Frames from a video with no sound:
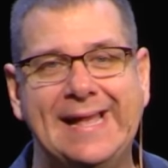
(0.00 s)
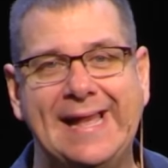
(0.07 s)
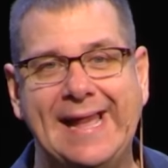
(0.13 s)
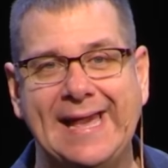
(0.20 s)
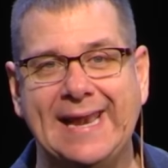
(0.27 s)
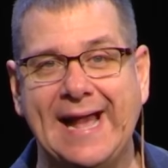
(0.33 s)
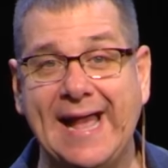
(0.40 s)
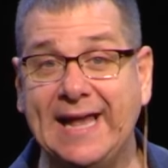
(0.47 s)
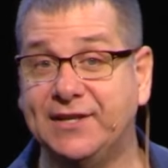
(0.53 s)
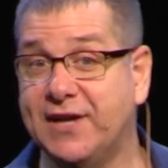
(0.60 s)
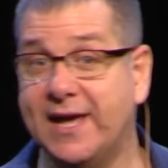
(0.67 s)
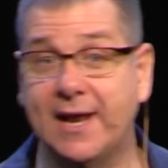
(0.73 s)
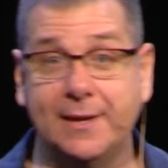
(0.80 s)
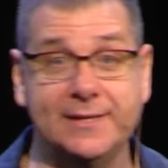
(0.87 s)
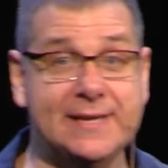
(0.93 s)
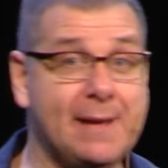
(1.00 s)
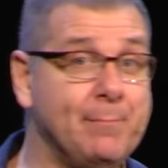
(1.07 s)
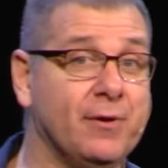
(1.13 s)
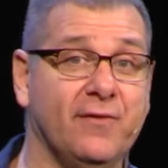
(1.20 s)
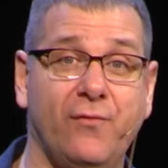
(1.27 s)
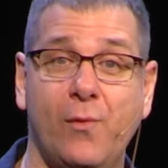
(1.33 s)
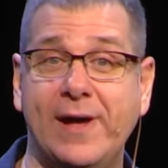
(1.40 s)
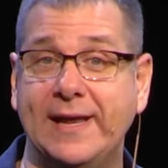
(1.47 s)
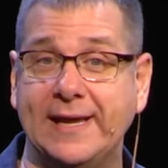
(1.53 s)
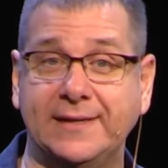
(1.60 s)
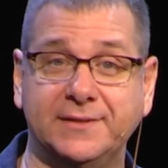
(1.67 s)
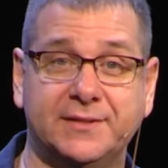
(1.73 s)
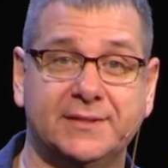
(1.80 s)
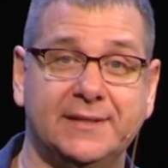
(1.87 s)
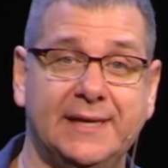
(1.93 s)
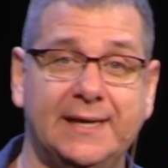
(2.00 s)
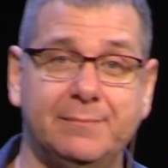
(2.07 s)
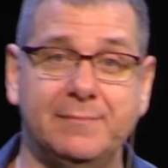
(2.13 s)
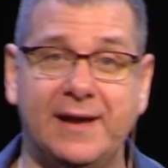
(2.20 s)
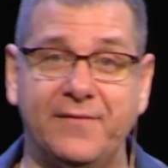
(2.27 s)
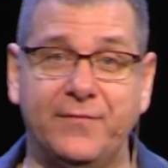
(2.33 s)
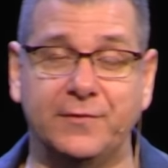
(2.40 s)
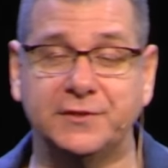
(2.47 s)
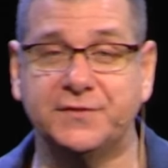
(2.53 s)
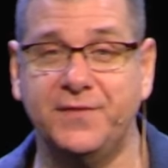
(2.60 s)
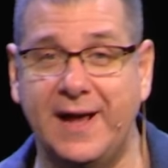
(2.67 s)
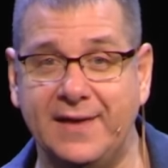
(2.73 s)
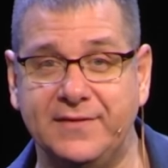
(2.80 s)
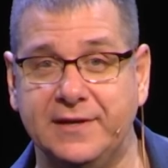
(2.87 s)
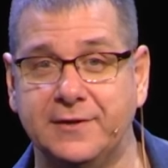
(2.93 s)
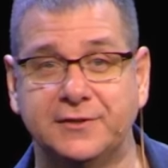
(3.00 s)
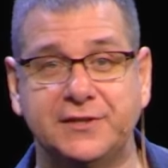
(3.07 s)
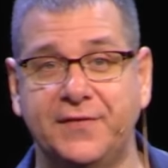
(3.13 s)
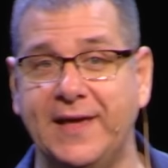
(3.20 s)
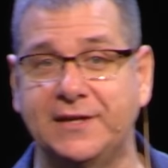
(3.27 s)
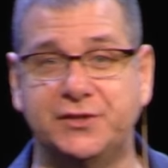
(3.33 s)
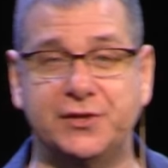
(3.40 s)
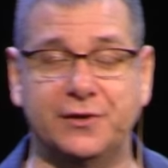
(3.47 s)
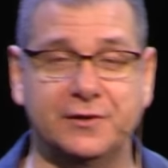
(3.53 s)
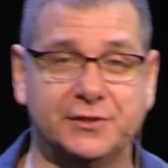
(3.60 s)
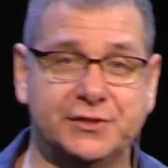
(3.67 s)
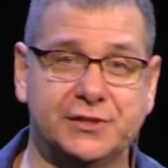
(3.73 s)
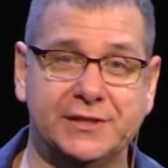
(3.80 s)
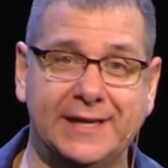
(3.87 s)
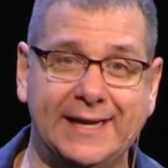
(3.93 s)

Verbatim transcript: and I had done a number of weddings in my first 5 years of that church.